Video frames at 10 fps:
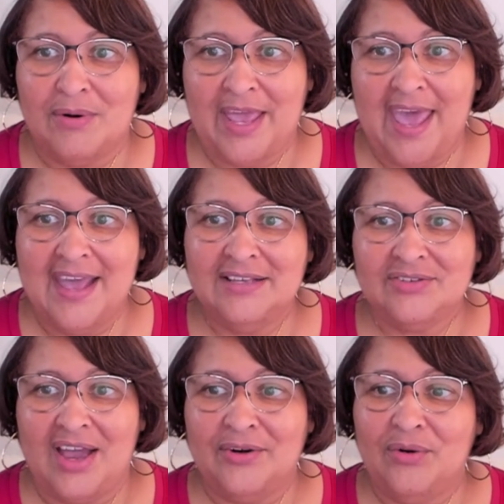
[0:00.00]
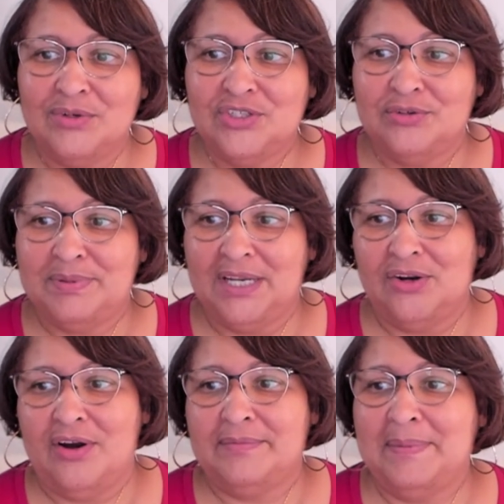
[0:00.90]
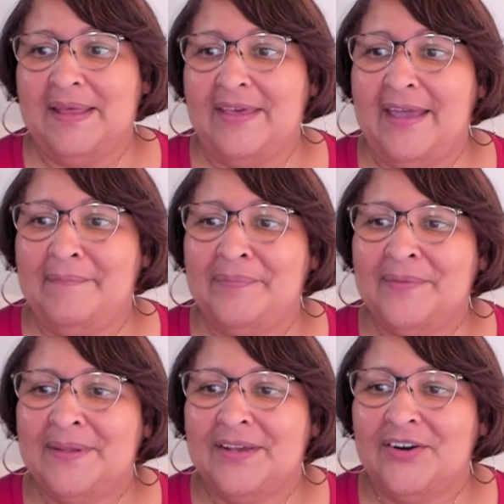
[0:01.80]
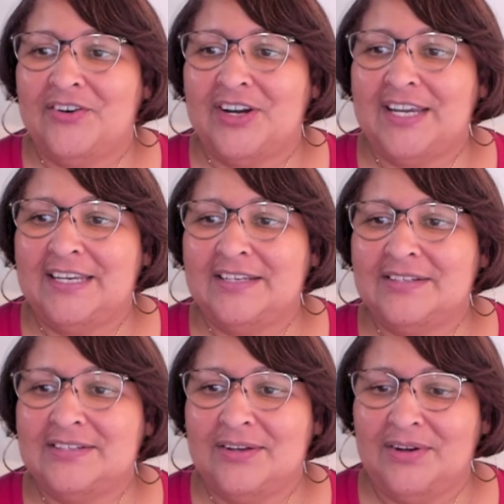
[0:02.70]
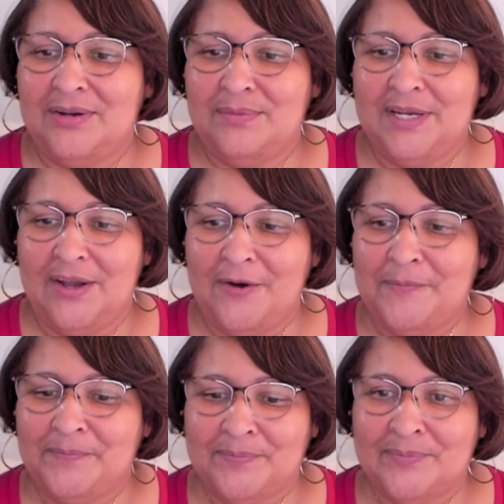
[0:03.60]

Okay, so I don't want you to be alarmed by that. All right, so here we go.